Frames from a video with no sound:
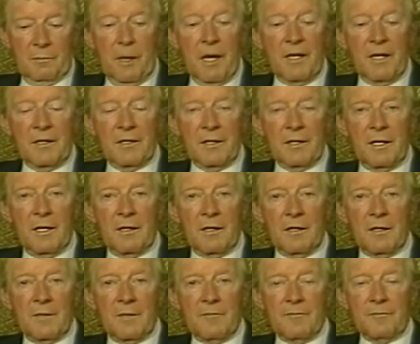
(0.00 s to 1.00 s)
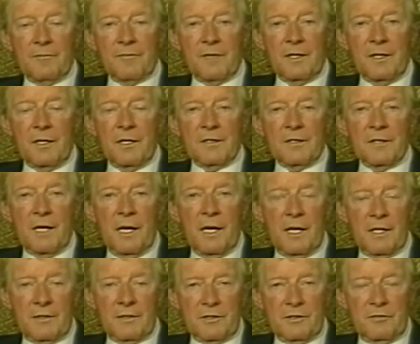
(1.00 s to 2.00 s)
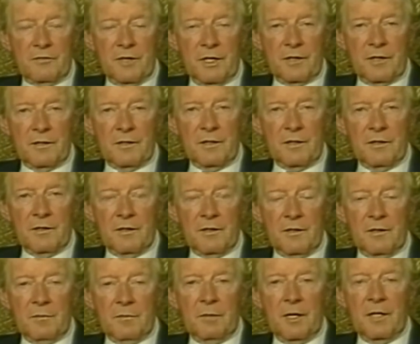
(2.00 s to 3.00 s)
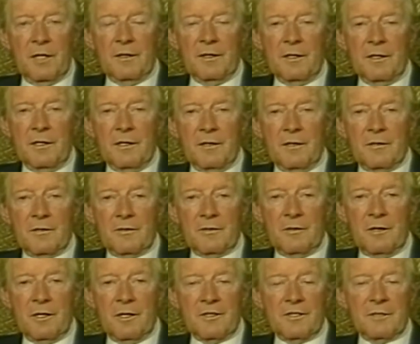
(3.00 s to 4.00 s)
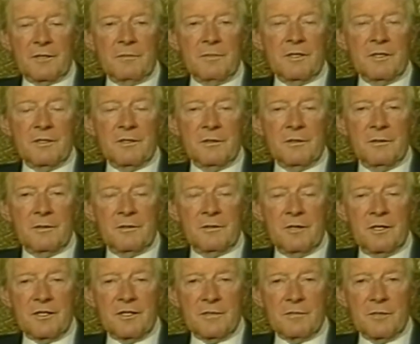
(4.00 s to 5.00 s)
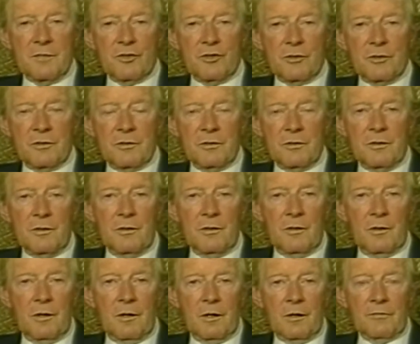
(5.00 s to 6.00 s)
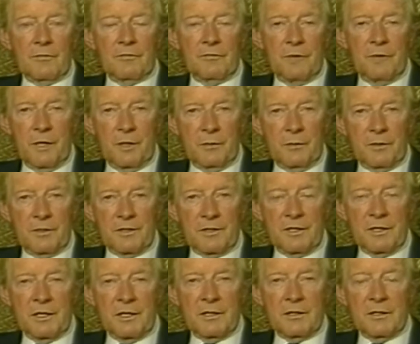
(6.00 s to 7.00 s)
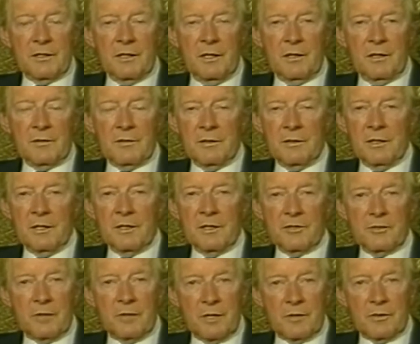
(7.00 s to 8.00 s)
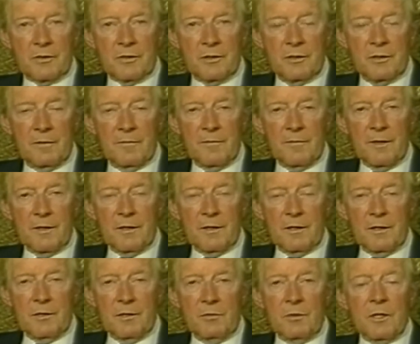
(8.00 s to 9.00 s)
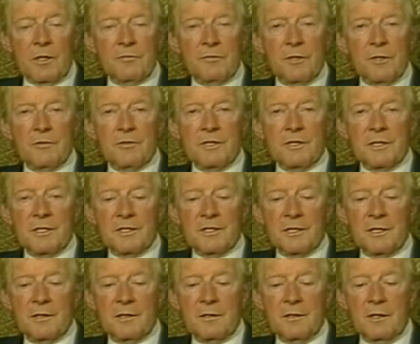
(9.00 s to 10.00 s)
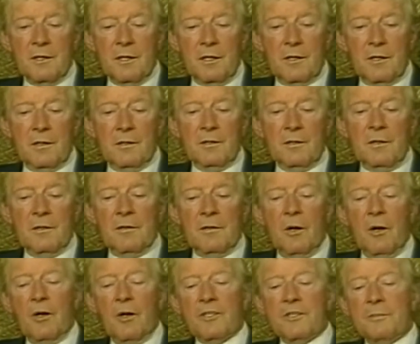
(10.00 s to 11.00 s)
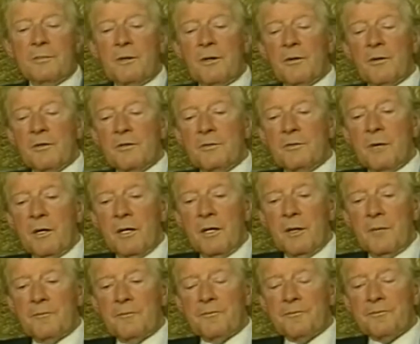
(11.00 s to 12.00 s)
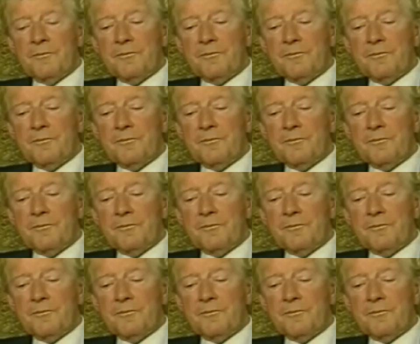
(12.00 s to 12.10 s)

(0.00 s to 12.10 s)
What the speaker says: painkiller, is activated by the transmission of frequencies into the structure. We have used this in hospitals where